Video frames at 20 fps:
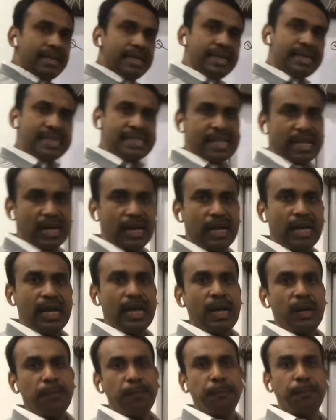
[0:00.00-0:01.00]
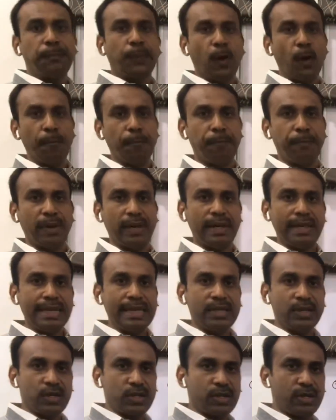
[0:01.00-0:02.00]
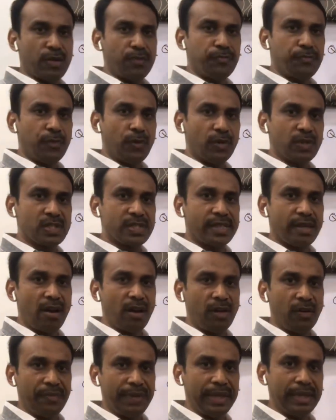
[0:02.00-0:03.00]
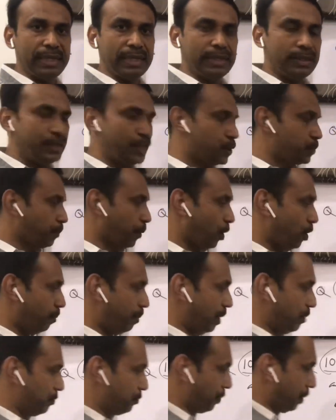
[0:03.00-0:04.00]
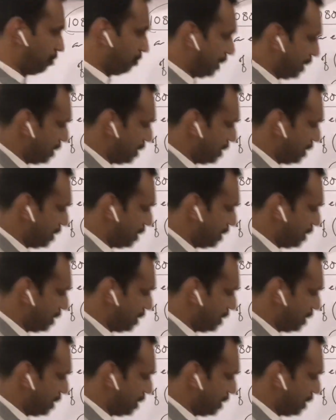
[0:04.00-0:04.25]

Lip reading: It is a proper equation for solving this problem from